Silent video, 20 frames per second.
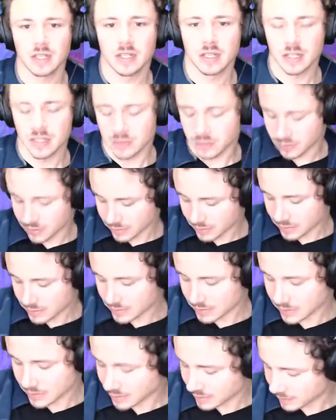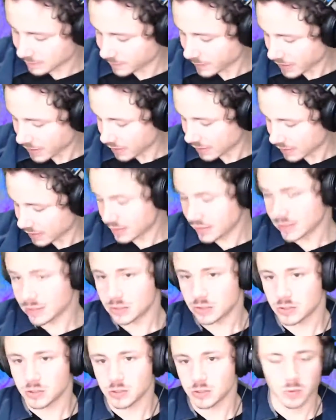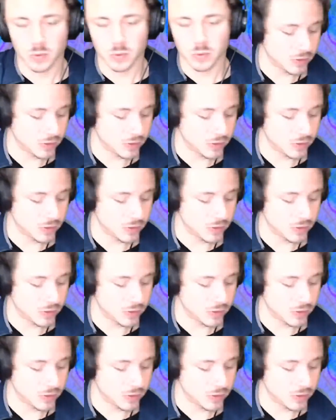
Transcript: I realized that I had that issue where